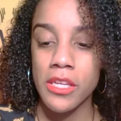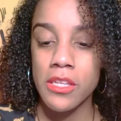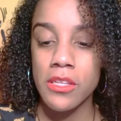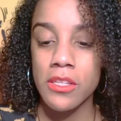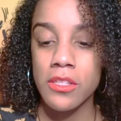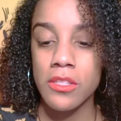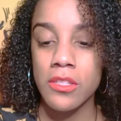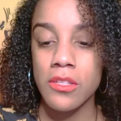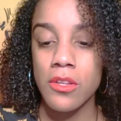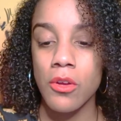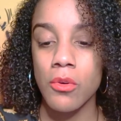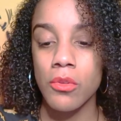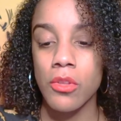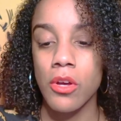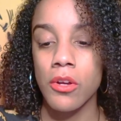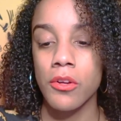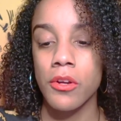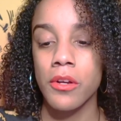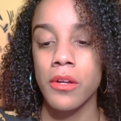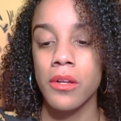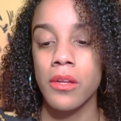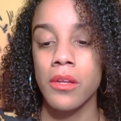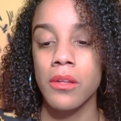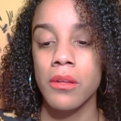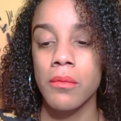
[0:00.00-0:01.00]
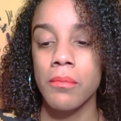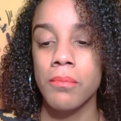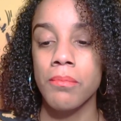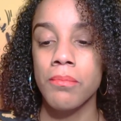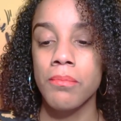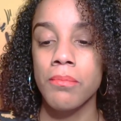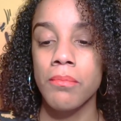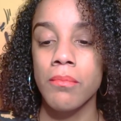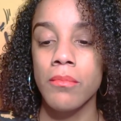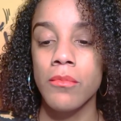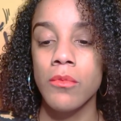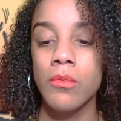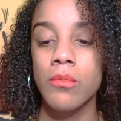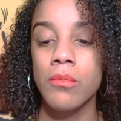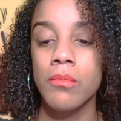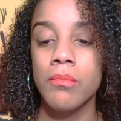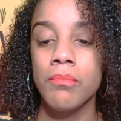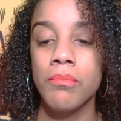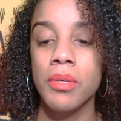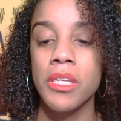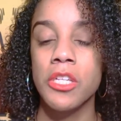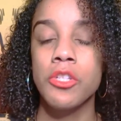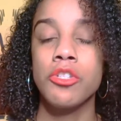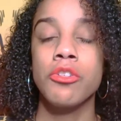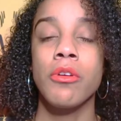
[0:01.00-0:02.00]
he is no longer going to
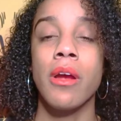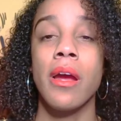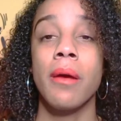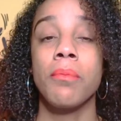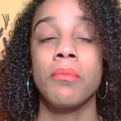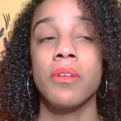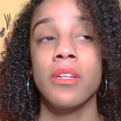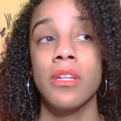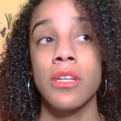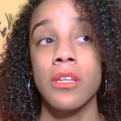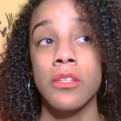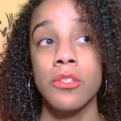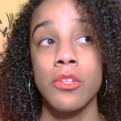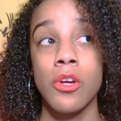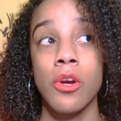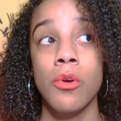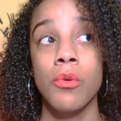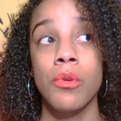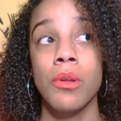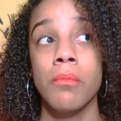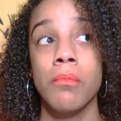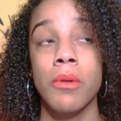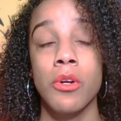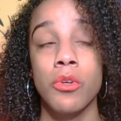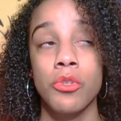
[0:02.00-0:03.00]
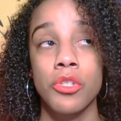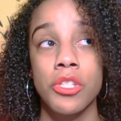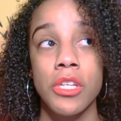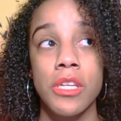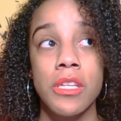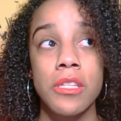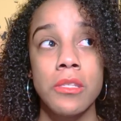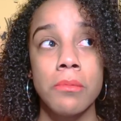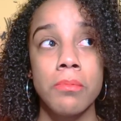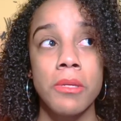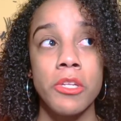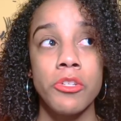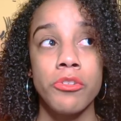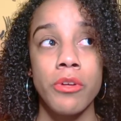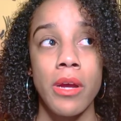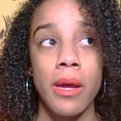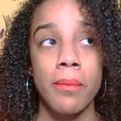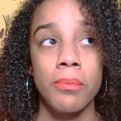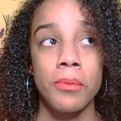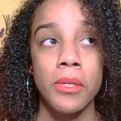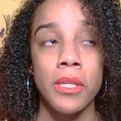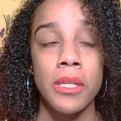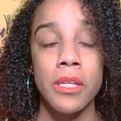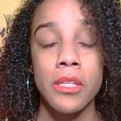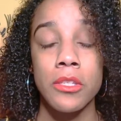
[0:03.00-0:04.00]
be trapped in his own emotions, be
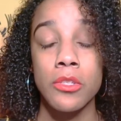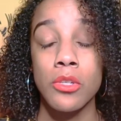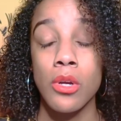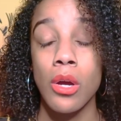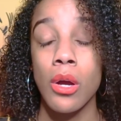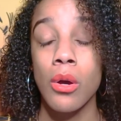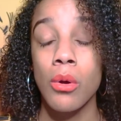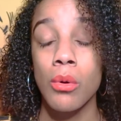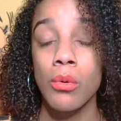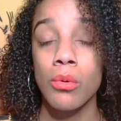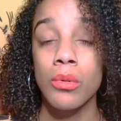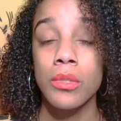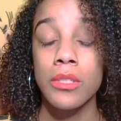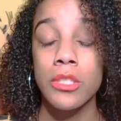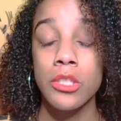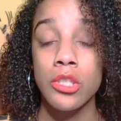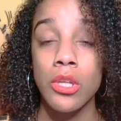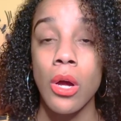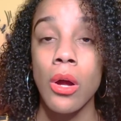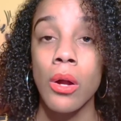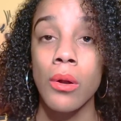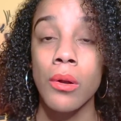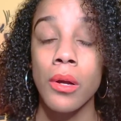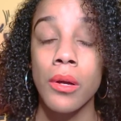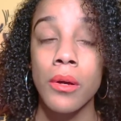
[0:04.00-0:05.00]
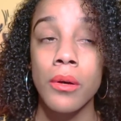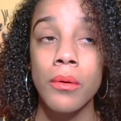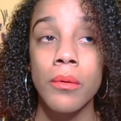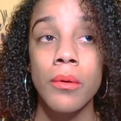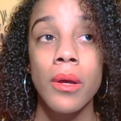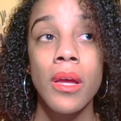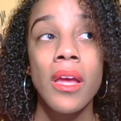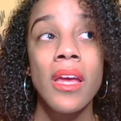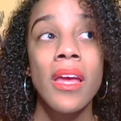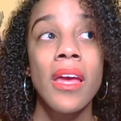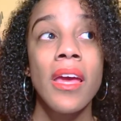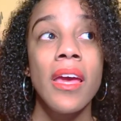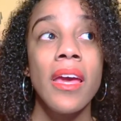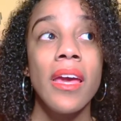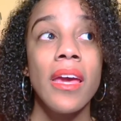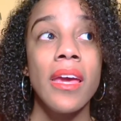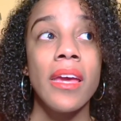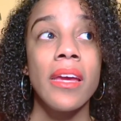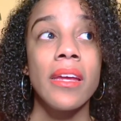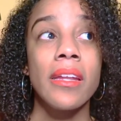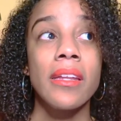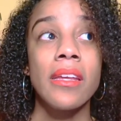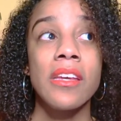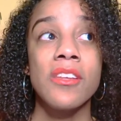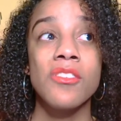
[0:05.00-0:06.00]
trapped in his own sorrow
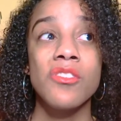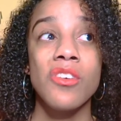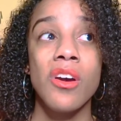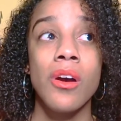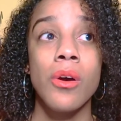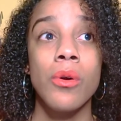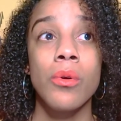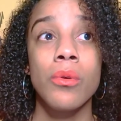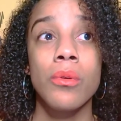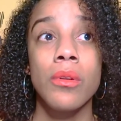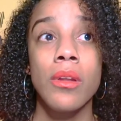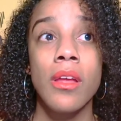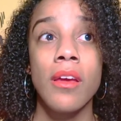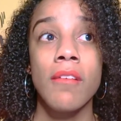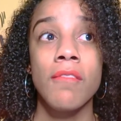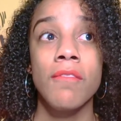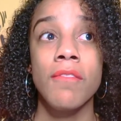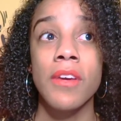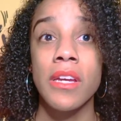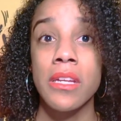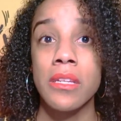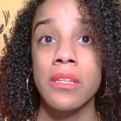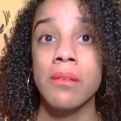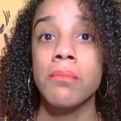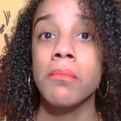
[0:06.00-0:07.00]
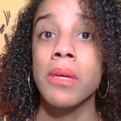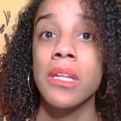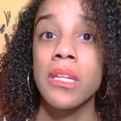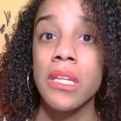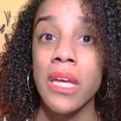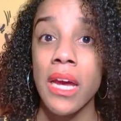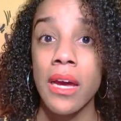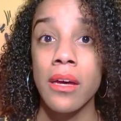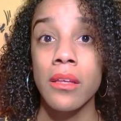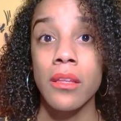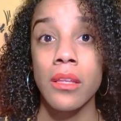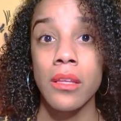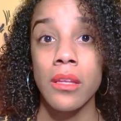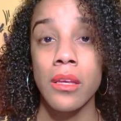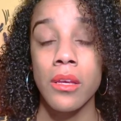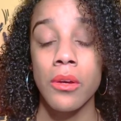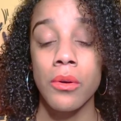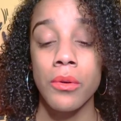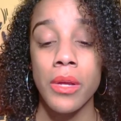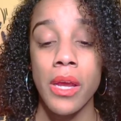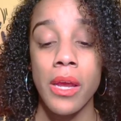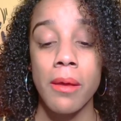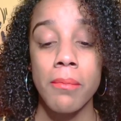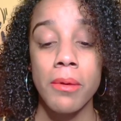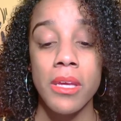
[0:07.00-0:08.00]
and his own victim mentality,
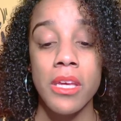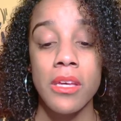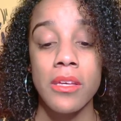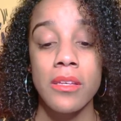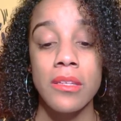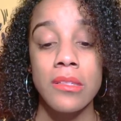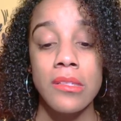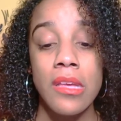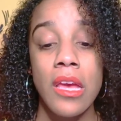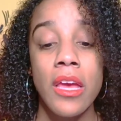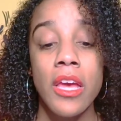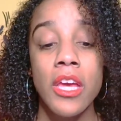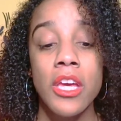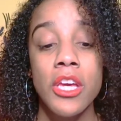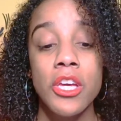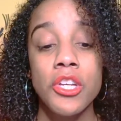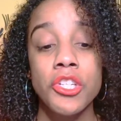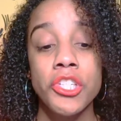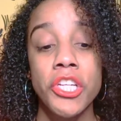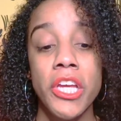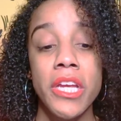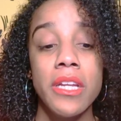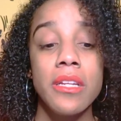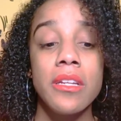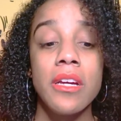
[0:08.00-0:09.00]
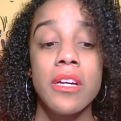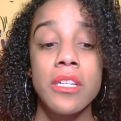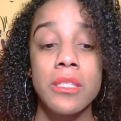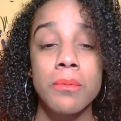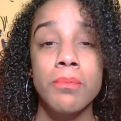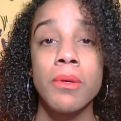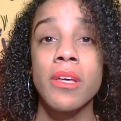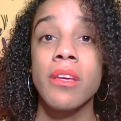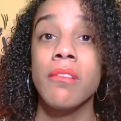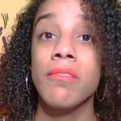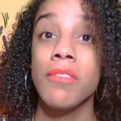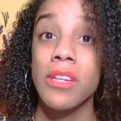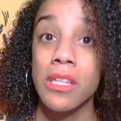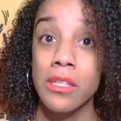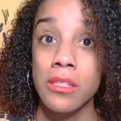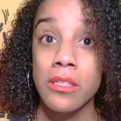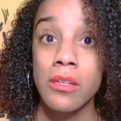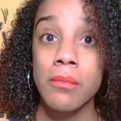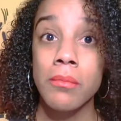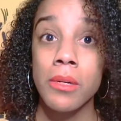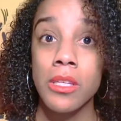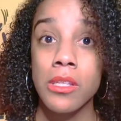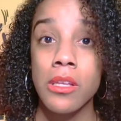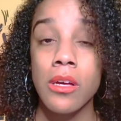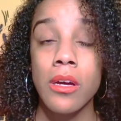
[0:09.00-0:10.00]
okay? Because Shane does play
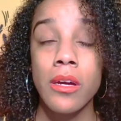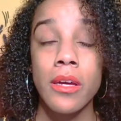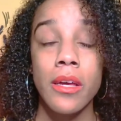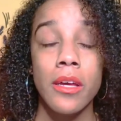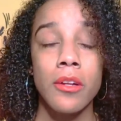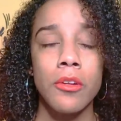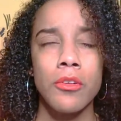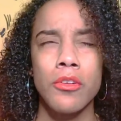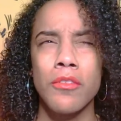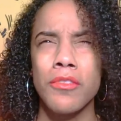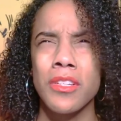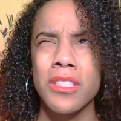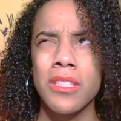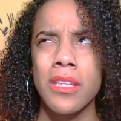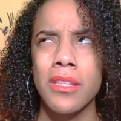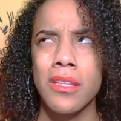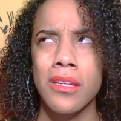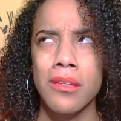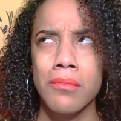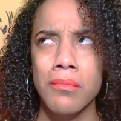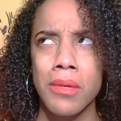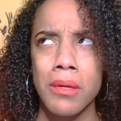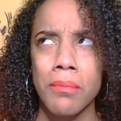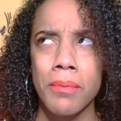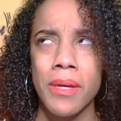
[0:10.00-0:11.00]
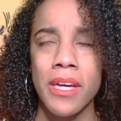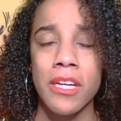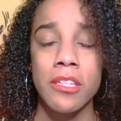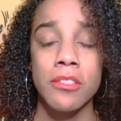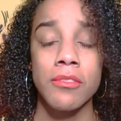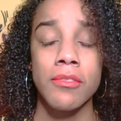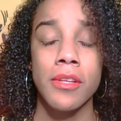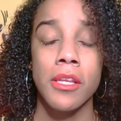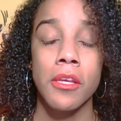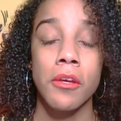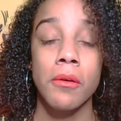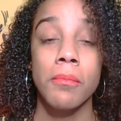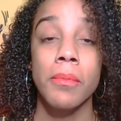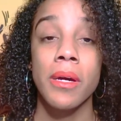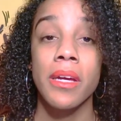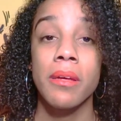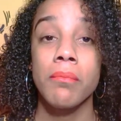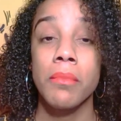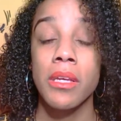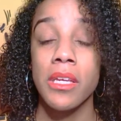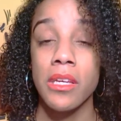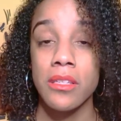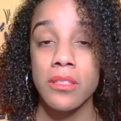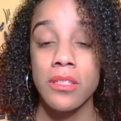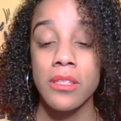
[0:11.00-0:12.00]
victim a lot. I don't know if I said that in my past video,
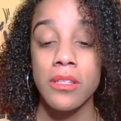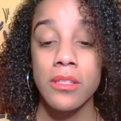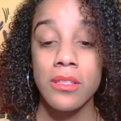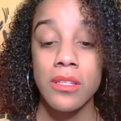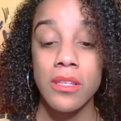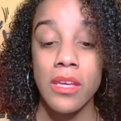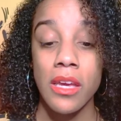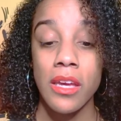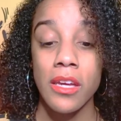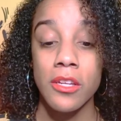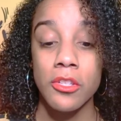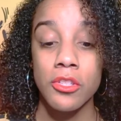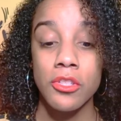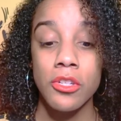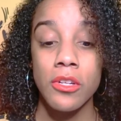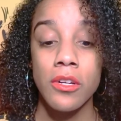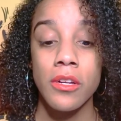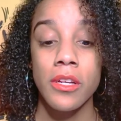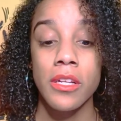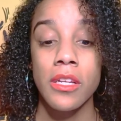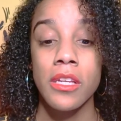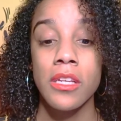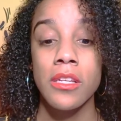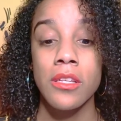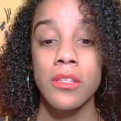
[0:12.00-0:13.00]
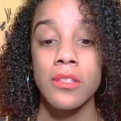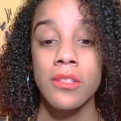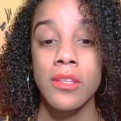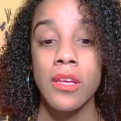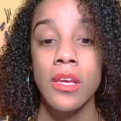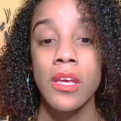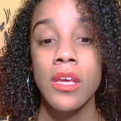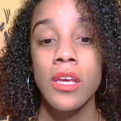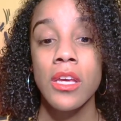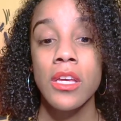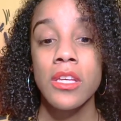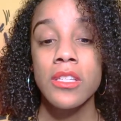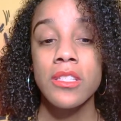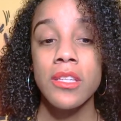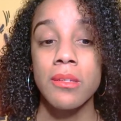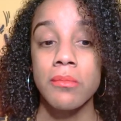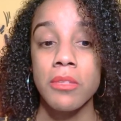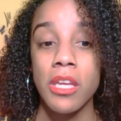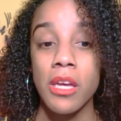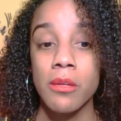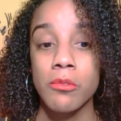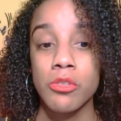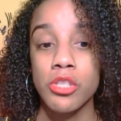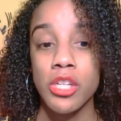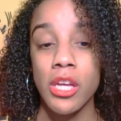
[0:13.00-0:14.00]
but because he is a cancer and he's
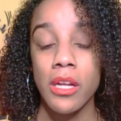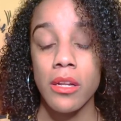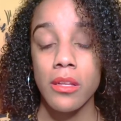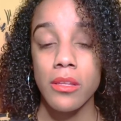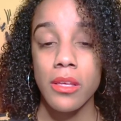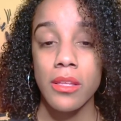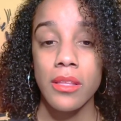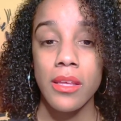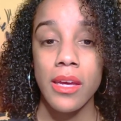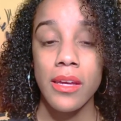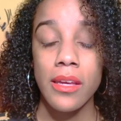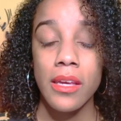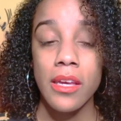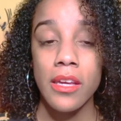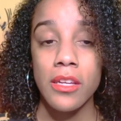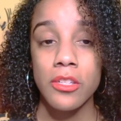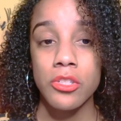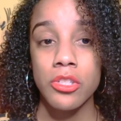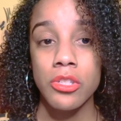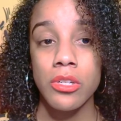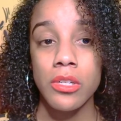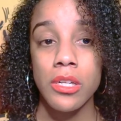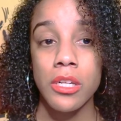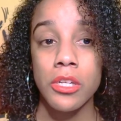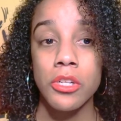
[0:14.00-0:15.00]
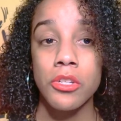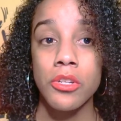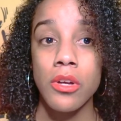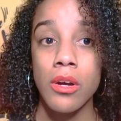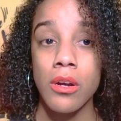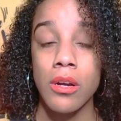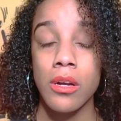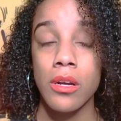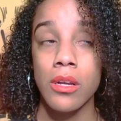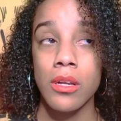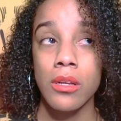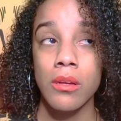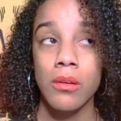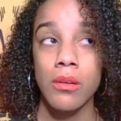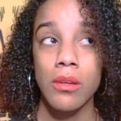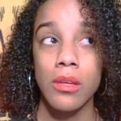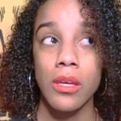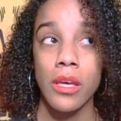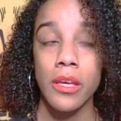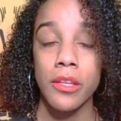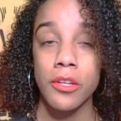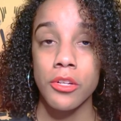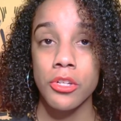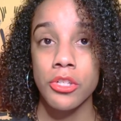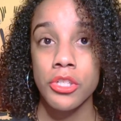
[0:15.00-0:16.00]
sometimes channeling that cancer in a dark
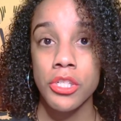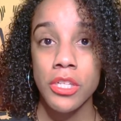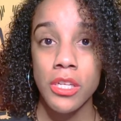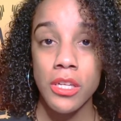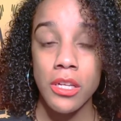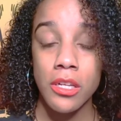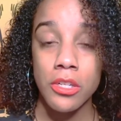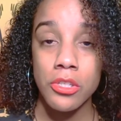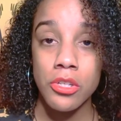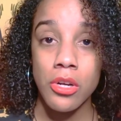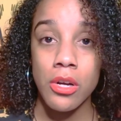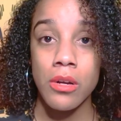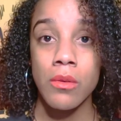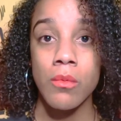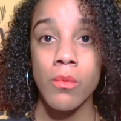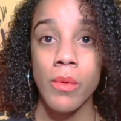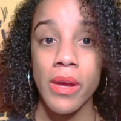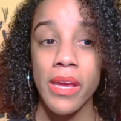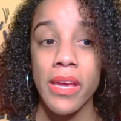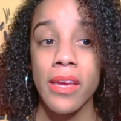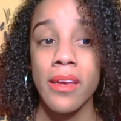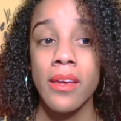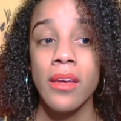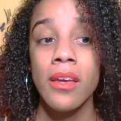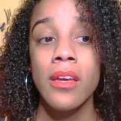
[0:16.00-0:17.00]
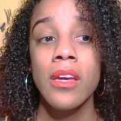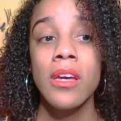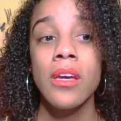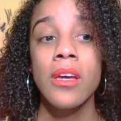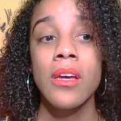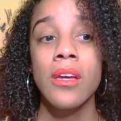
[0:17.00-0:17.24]
energy in a dark way.